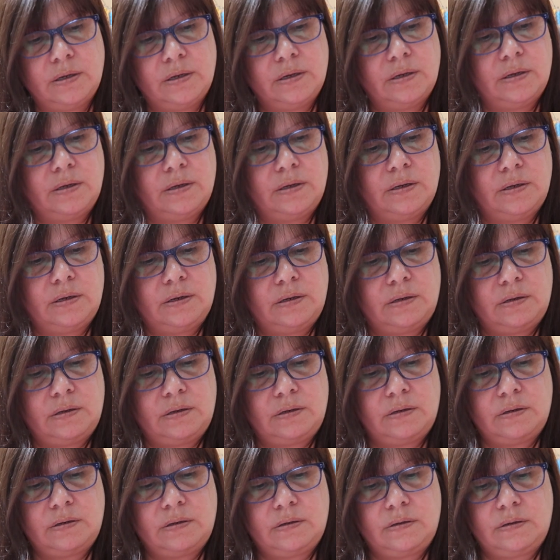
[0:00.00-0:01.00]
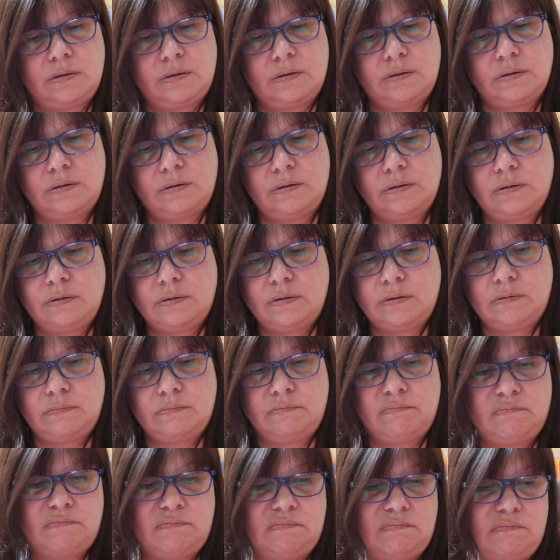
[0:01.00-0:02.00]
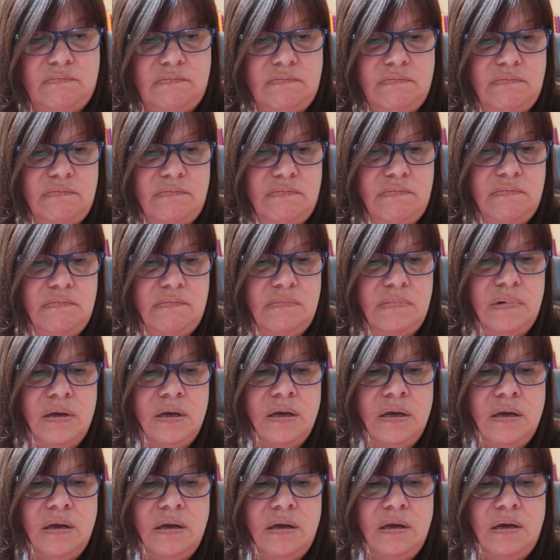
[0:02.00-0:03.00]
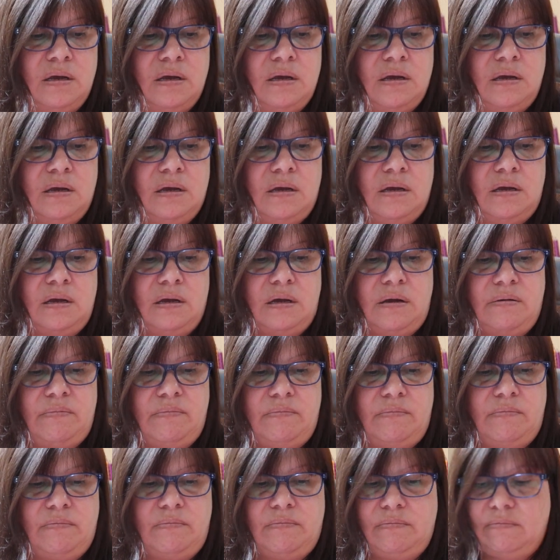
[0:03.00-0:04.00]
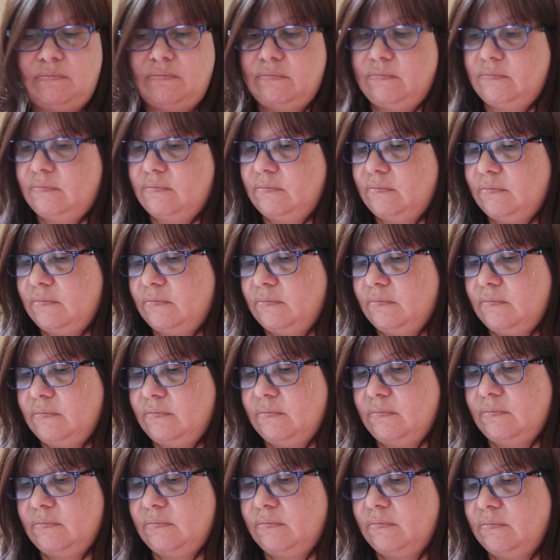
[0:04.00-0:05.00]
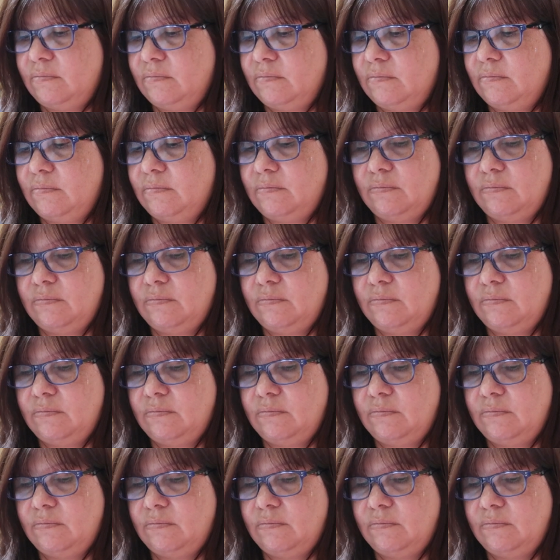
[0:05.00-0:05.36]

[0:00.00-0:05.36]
Nothing is said.